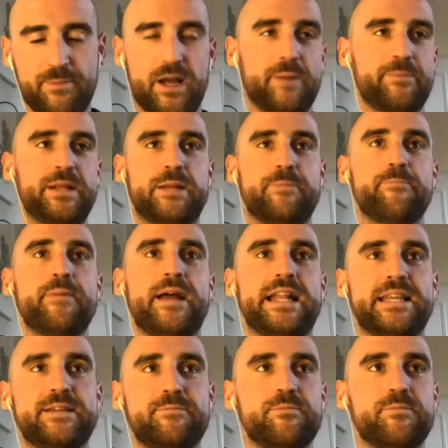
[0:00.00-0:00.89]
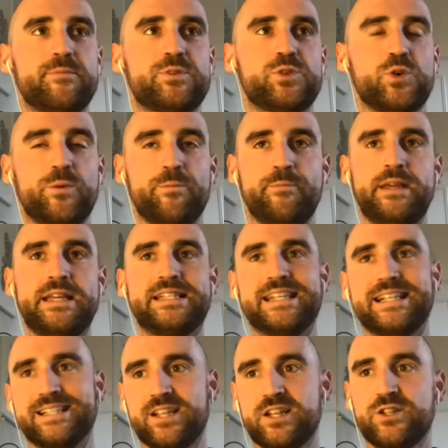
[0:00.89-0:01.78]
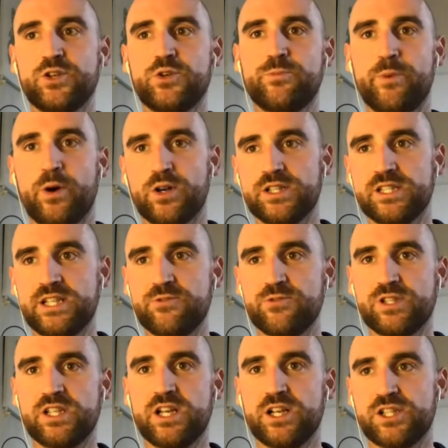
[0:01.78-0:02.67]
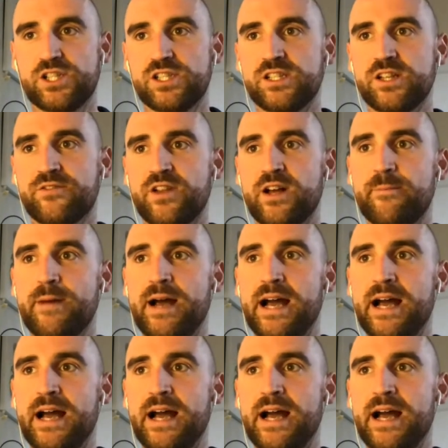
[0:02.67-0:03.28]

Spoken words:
I've been in many sort of meetings. I do policy research and stuff like